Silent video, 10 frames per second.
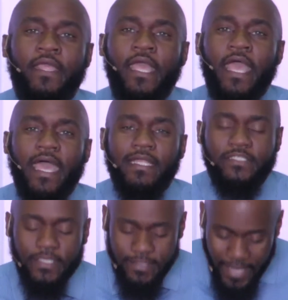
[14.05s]
and
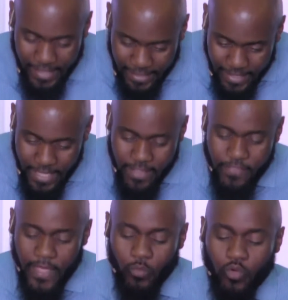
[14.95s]
today they
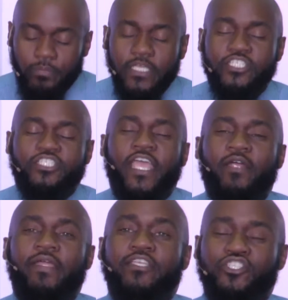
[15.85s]
will be sharing
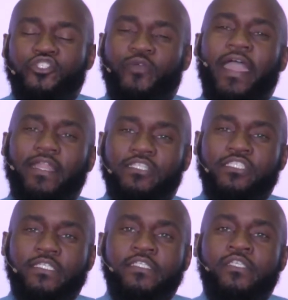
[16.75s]
strategies